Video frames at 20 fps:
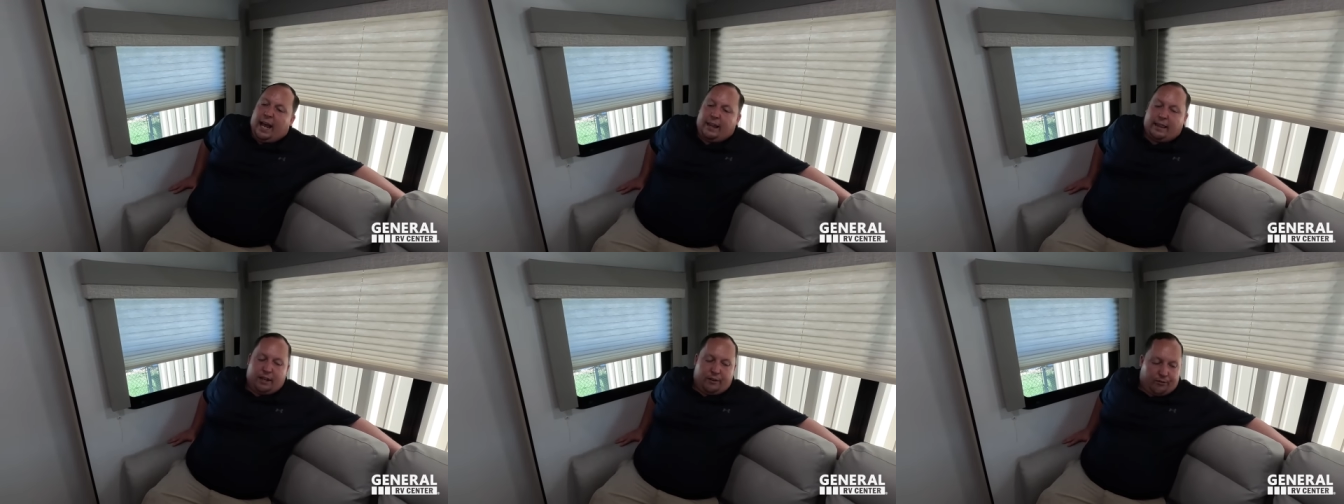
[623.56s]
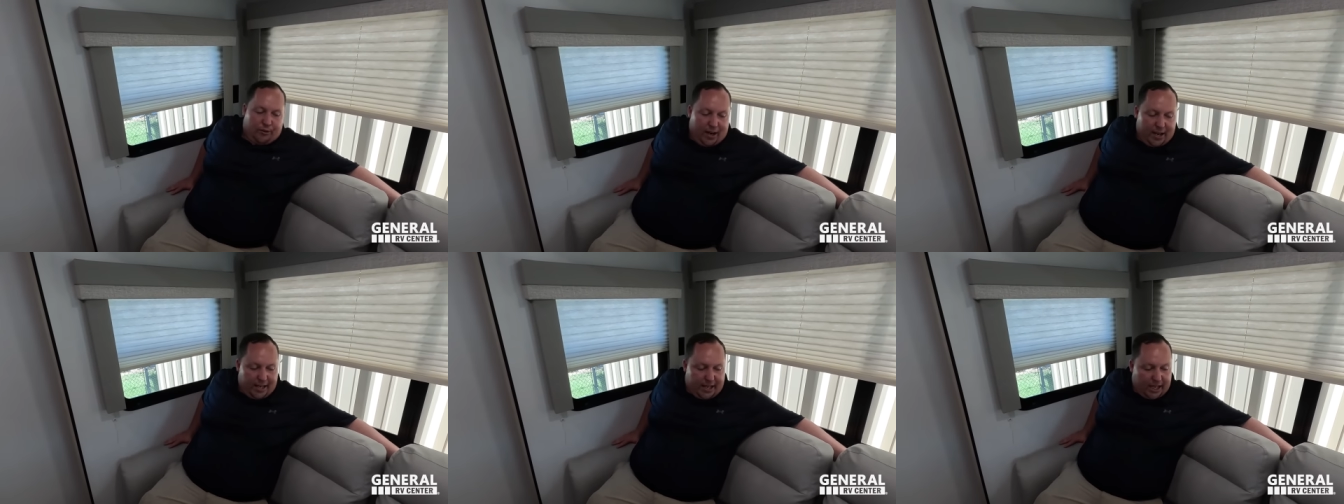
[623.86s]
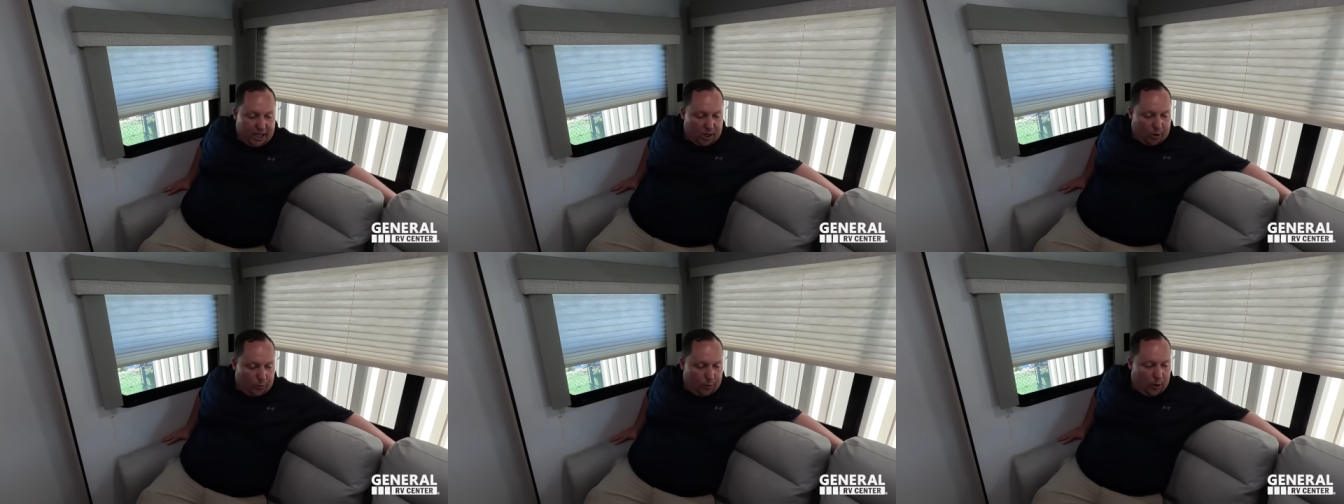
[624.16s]
And then right
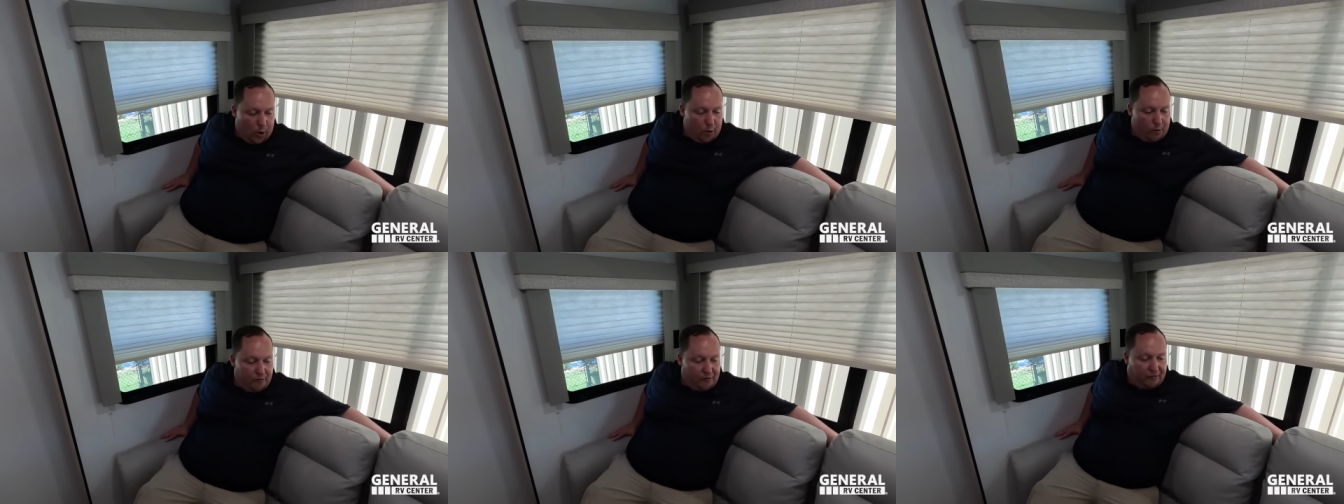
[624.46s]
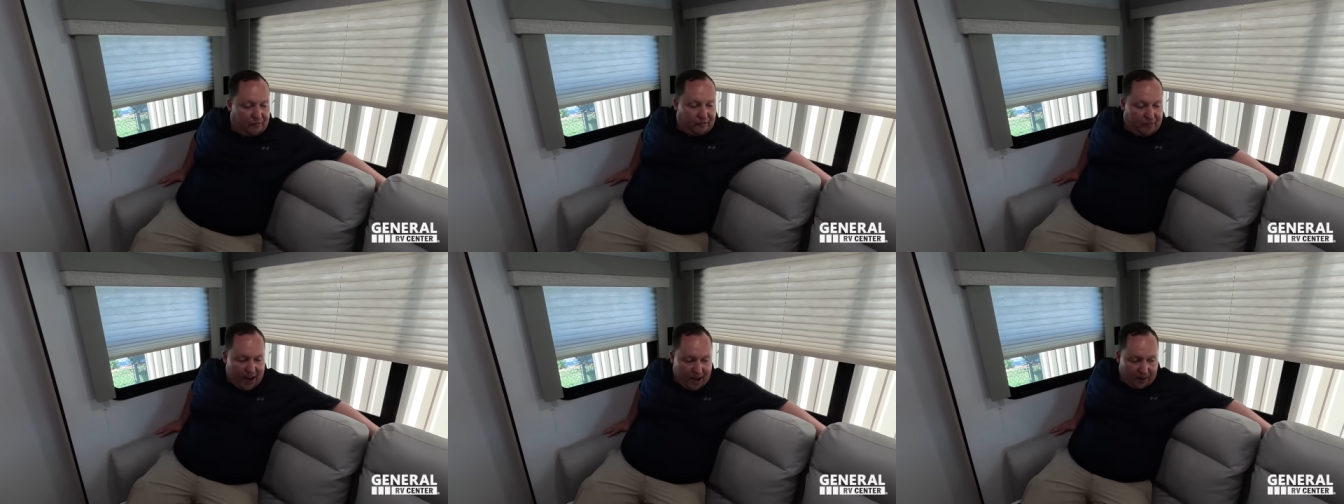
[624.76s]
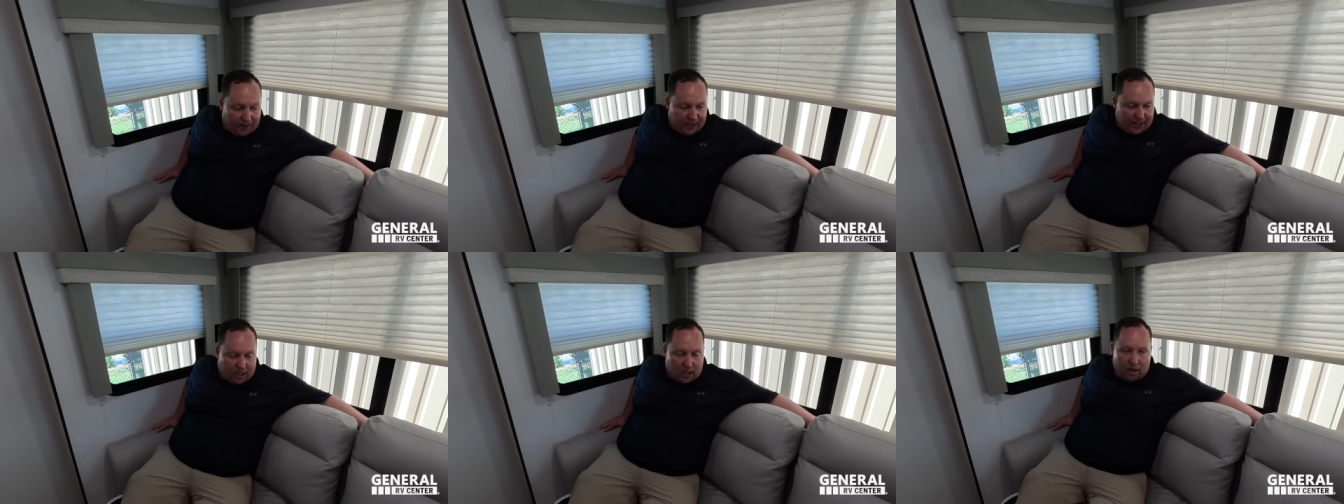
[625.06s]
here, well,
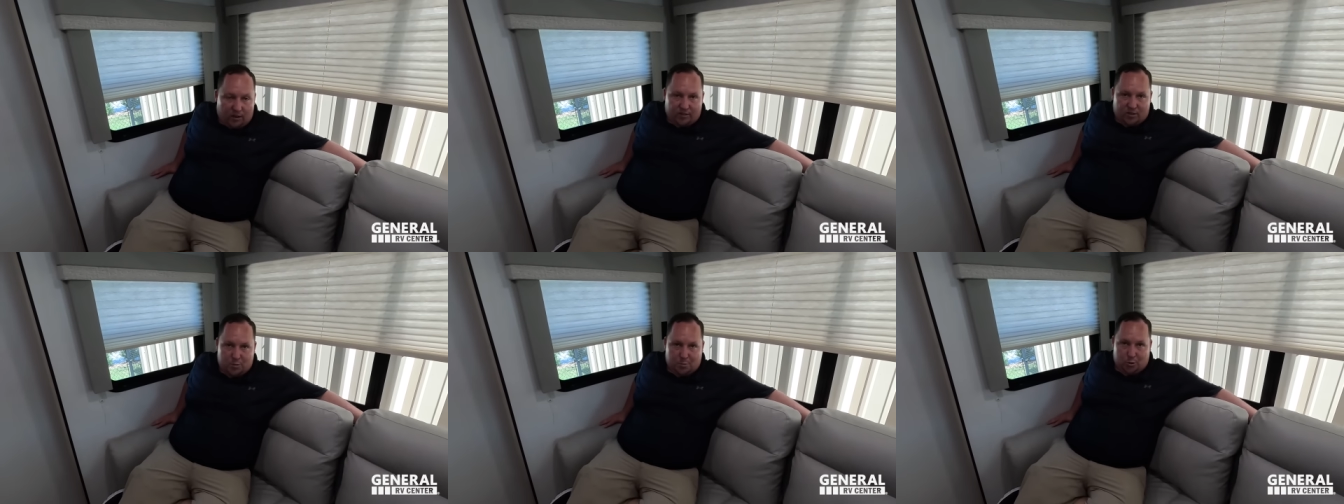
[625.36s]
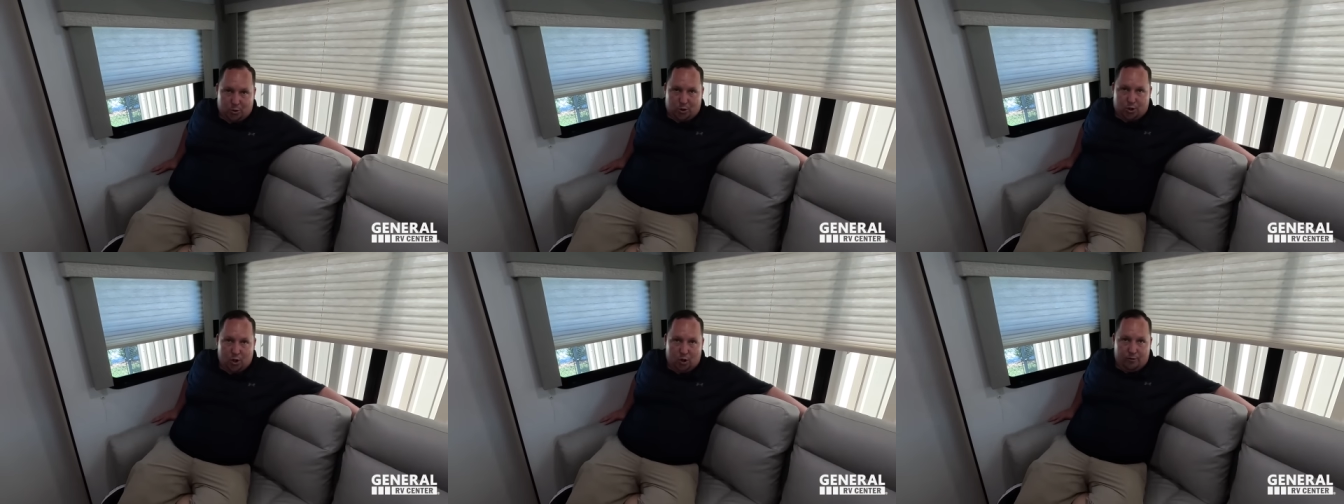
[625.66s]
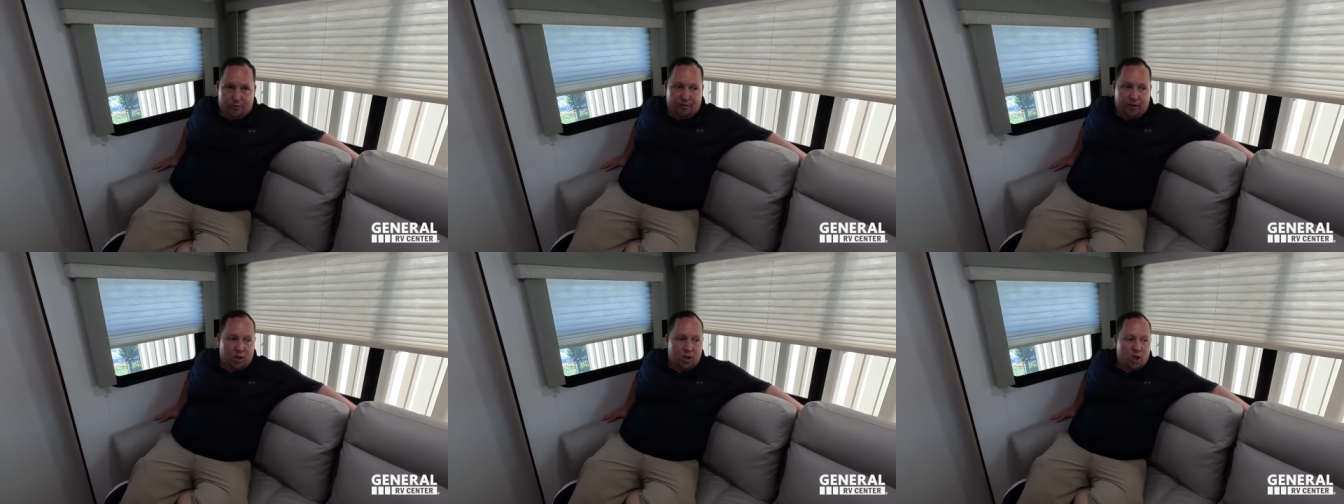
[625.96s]
very comfortable
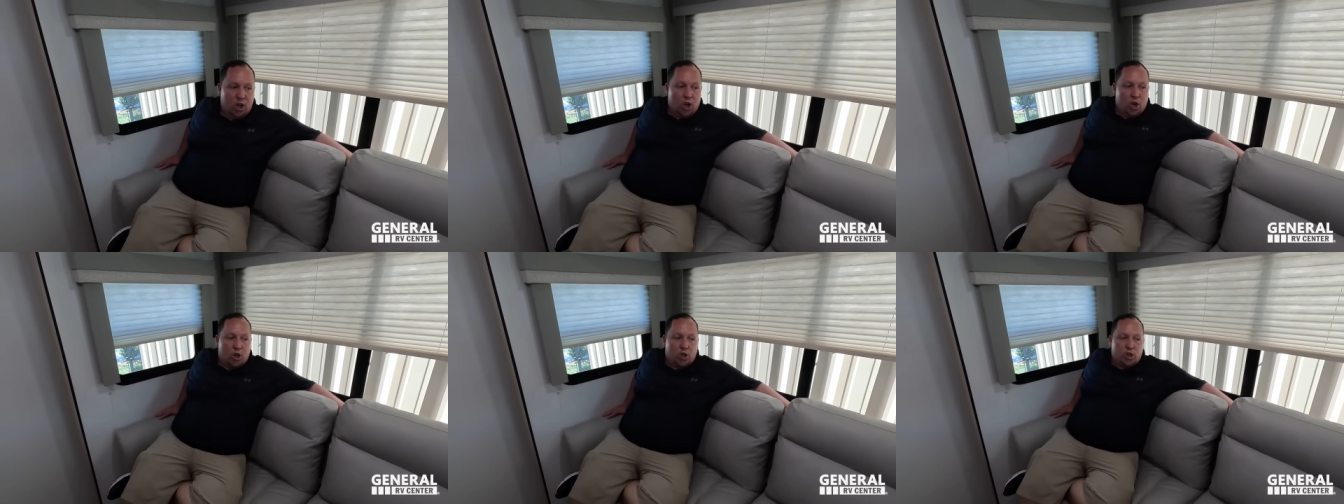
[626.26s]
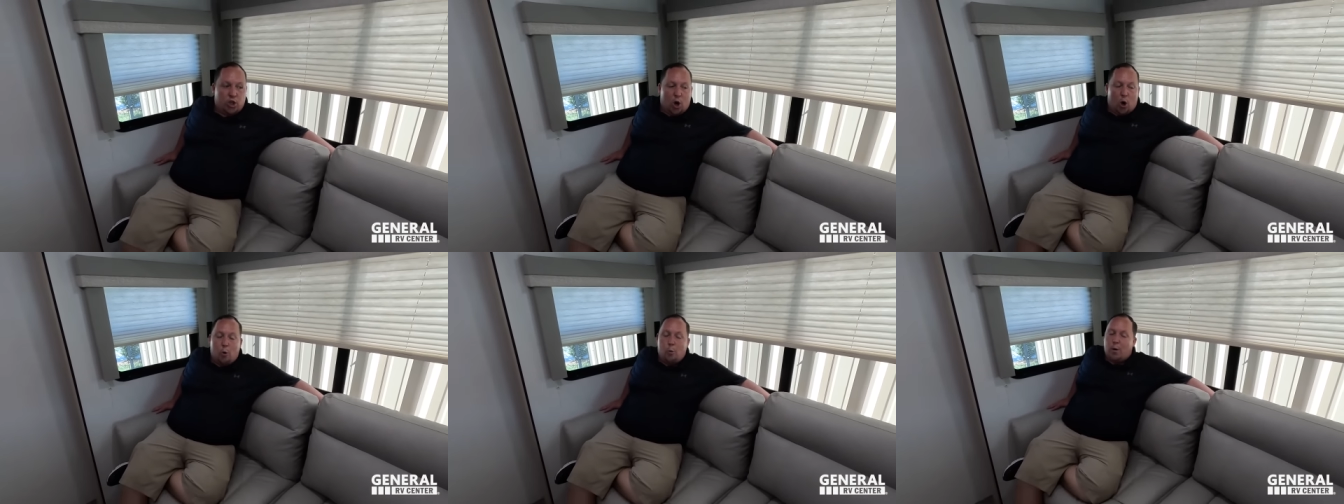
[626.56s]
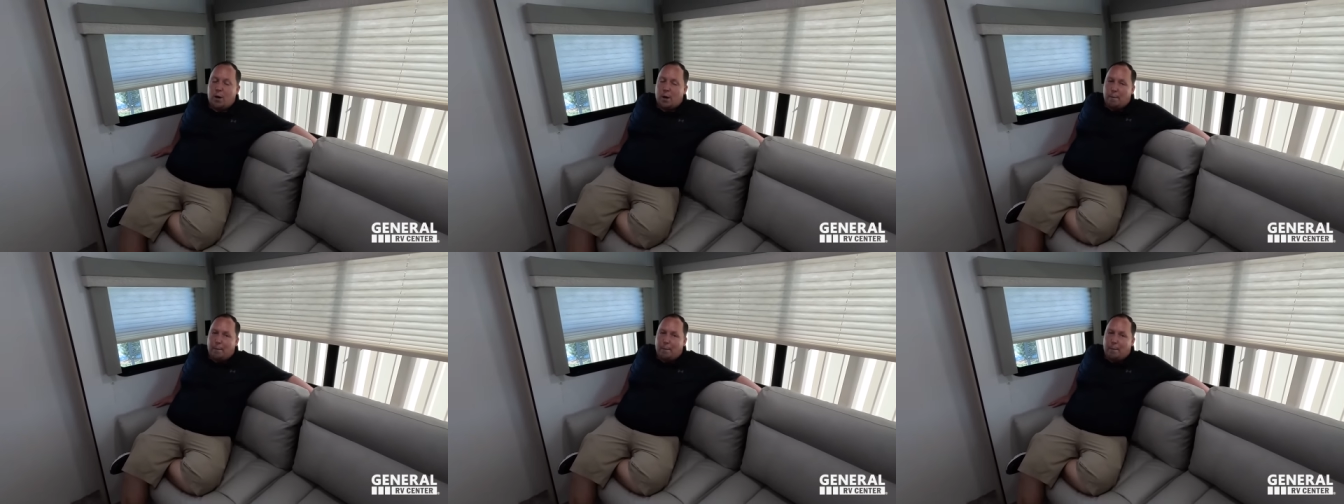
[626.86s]
sofa. For sure. You know,